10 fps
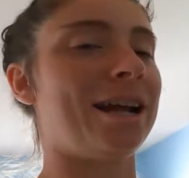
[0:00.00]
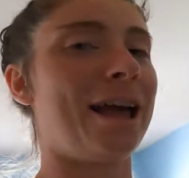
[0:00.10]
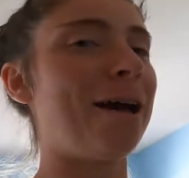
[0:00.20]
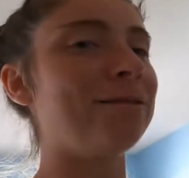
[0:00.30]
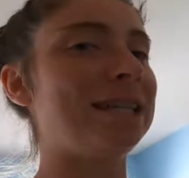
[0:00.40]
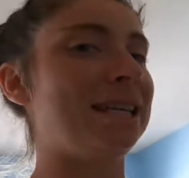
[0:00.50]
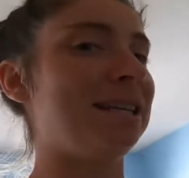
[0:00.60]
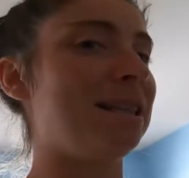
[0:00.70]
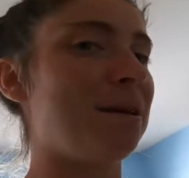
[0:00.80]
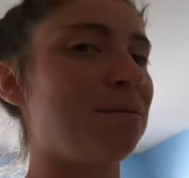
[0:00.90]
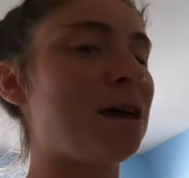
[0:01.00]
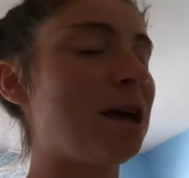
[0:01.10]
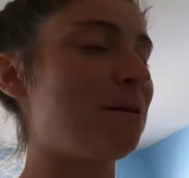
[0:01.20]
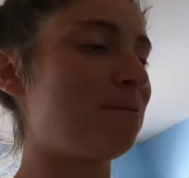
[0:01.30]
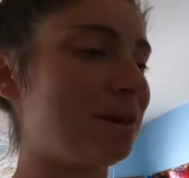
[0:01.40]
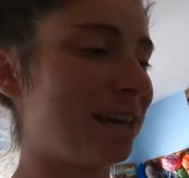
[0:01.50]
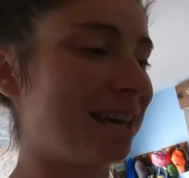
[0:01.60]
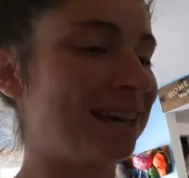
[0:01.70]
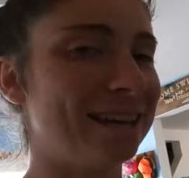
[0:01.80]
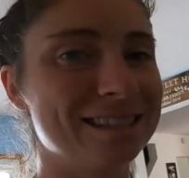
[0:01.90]
I haven't eaten them
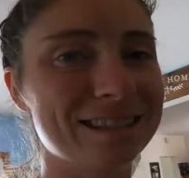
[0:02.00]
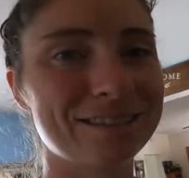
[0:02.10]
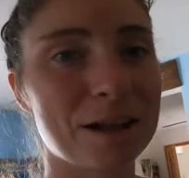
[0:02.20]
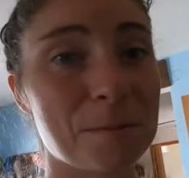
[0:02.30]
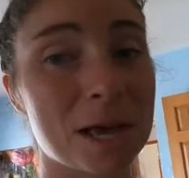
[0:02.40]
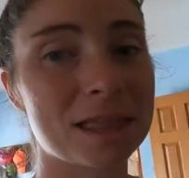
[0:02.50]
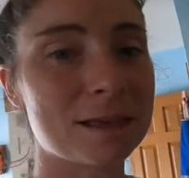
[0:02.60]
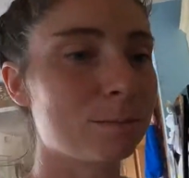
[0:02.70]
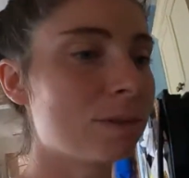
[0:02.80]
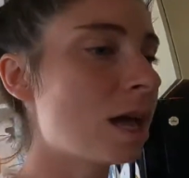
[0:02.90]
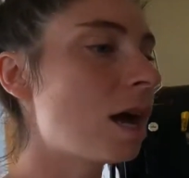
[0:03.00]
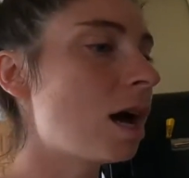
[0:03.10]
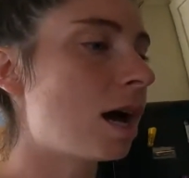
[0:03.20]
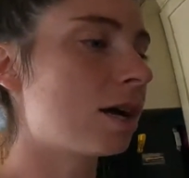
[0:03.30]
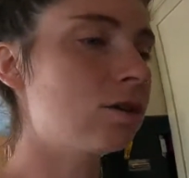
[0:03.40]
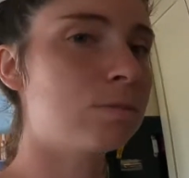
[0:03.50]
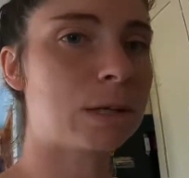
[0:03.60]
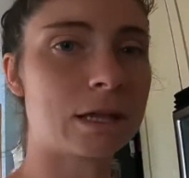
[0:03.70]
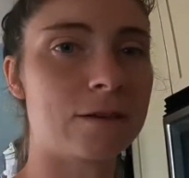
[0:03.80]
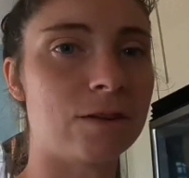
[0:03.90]
because when I made them, I used
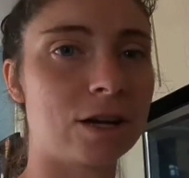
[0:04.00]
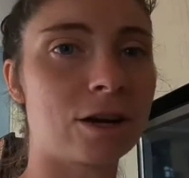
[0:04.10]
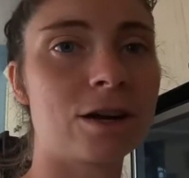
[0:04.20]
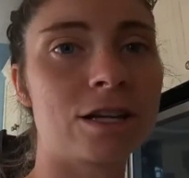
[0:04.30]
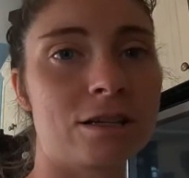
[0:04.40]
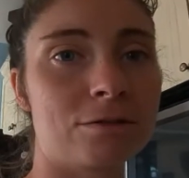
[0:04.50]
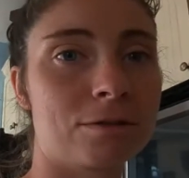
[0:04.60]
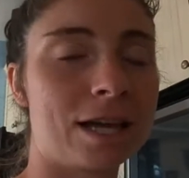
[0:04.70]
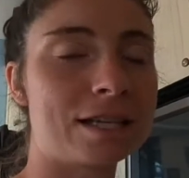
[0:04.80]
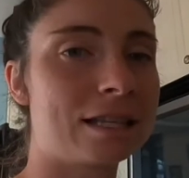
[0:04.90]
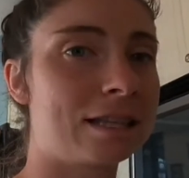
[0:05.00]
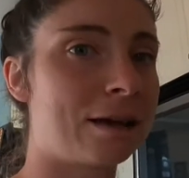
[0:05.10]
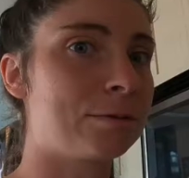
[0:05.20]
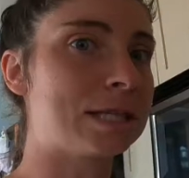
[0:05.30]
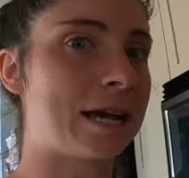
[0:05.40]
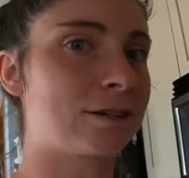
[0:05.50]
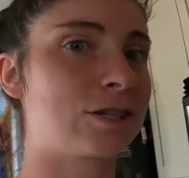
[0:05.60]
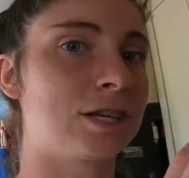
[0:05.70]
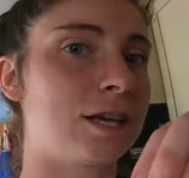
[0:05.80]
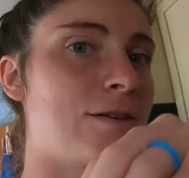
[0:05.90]
pickling vinegar and didn't realize that that was
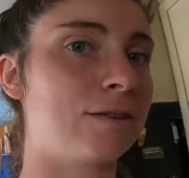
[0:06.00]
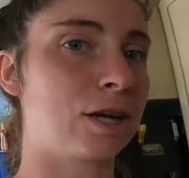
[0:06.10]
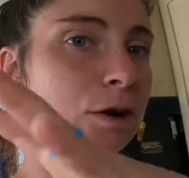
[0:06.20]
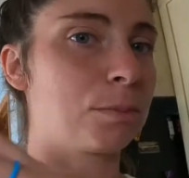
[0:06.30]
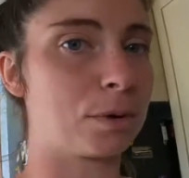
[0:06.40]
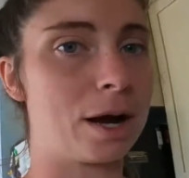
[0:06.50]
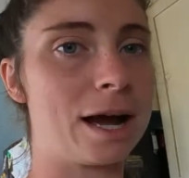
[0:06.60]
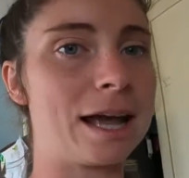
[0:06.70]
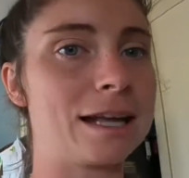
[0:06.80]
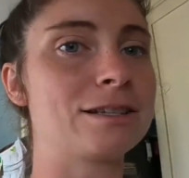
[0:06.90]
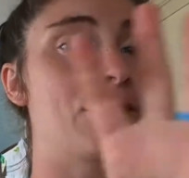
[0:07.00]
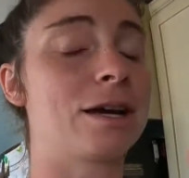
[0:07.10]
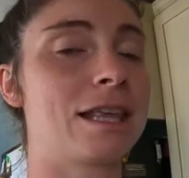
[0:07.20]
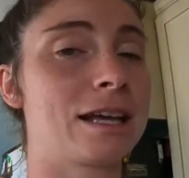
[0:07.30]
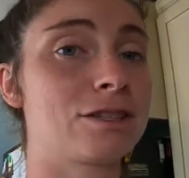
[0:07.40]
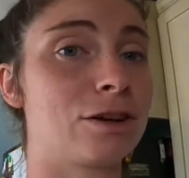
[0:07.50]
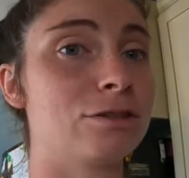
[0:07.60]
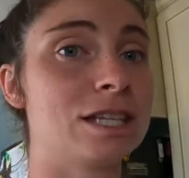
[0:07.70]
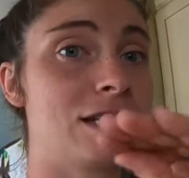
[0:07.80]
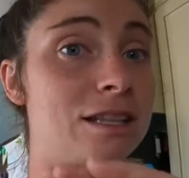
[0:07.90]
actually a vinegar brine. So I like
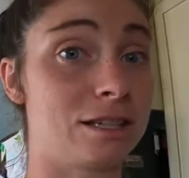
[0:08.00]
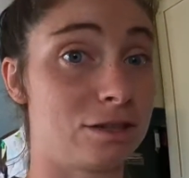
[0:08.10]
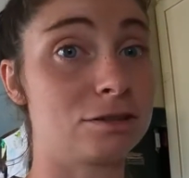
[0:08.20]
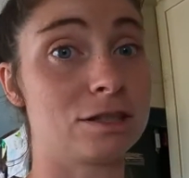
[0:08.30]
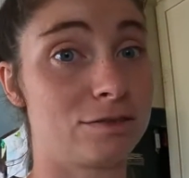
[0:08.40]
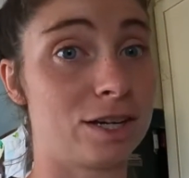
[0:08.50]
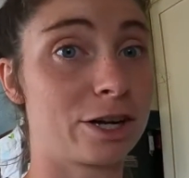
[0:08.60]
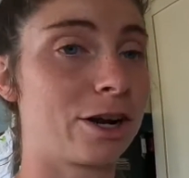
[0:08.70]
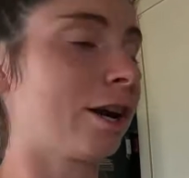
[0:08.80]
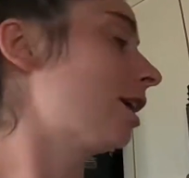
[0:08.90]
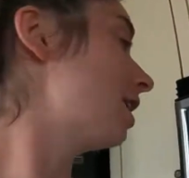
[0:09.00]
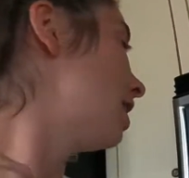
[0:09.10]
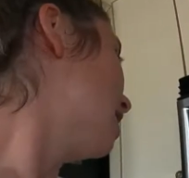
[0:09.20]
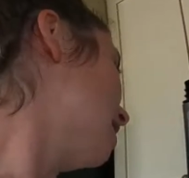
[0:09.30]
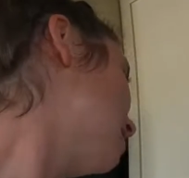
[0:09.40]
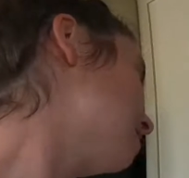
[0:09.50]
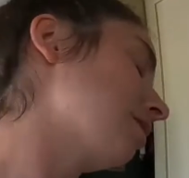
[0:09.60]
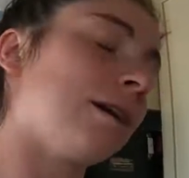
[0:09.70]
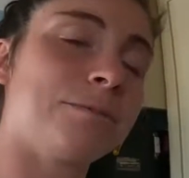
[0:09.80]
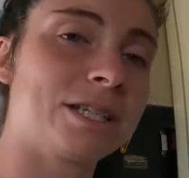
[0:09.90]
salted the salted vinegar. And
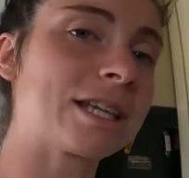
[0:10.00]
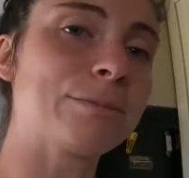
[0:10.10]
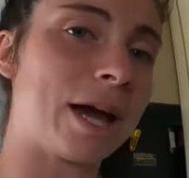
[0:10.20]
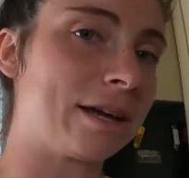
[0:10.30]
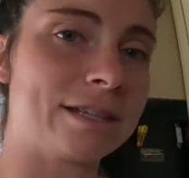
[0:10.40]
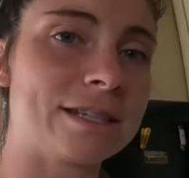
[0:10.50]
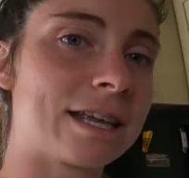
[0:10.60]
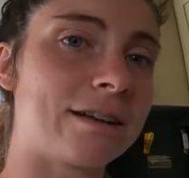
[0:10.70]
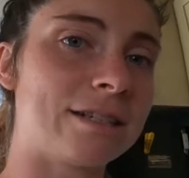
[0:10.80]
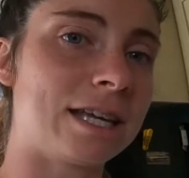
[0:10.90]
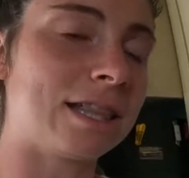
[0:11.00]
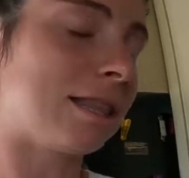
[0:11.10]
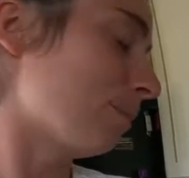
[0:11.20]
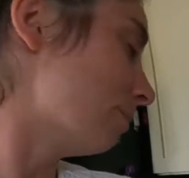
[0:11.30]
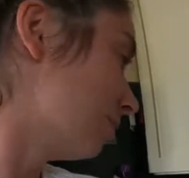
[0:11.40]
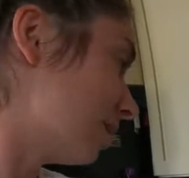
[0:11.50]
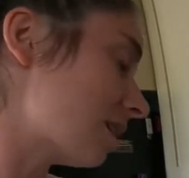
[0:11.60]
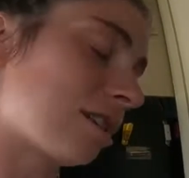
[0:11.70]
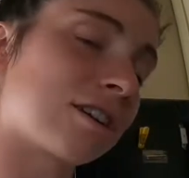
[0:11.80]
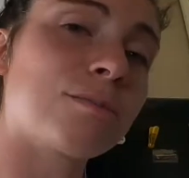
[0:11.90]
so I'm just mildly scared to eat them
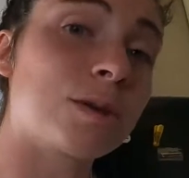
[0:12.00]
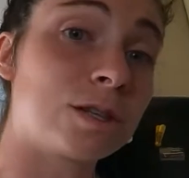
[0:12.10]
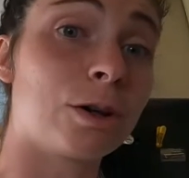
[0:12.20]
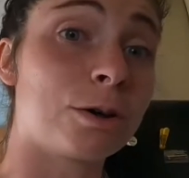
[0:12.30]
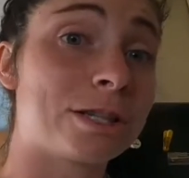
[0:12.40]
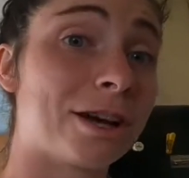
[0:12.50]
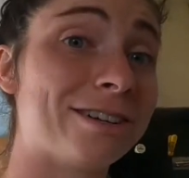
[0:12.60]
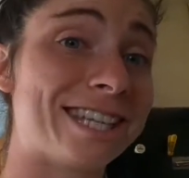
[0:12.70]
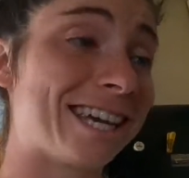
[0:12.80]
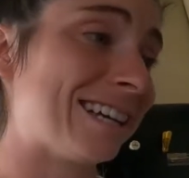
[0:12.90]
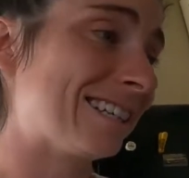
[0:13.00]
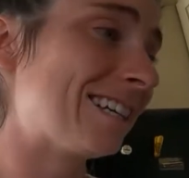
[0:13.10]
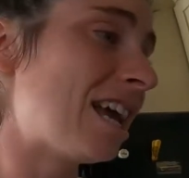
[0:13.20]
because they're going to be so salty